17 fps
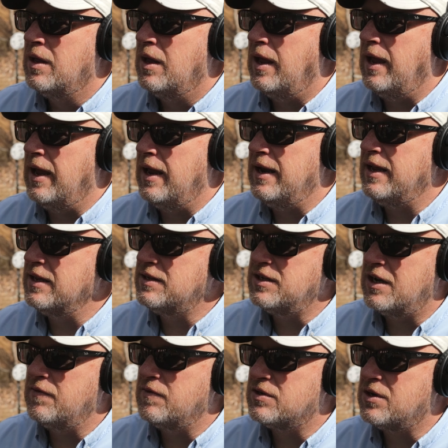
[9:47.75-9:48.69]
And he gets
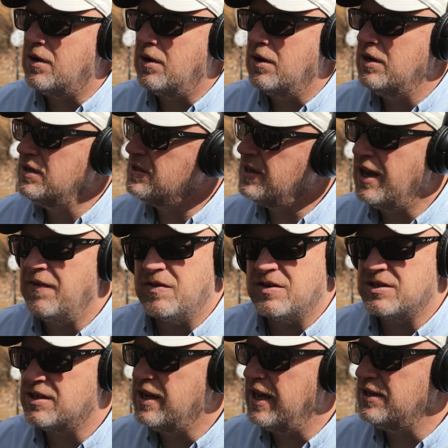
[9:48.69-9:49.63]
out of his car, and he's kind of a
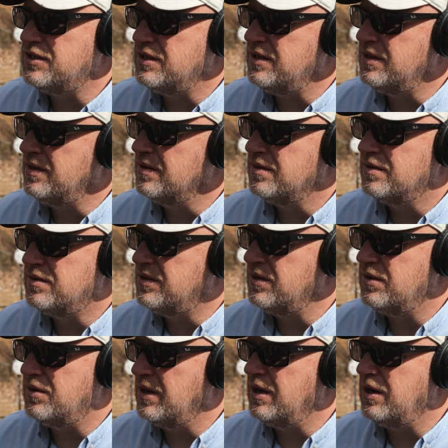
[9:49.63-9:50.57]
sketchy
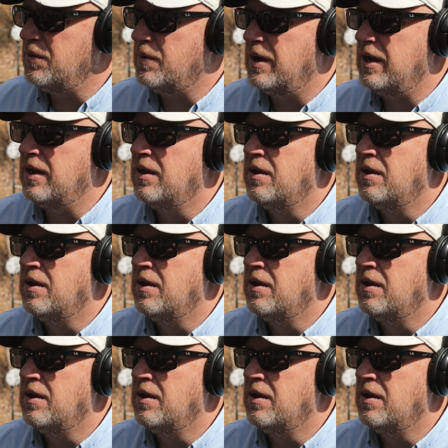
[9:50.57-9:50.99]
dude anyway.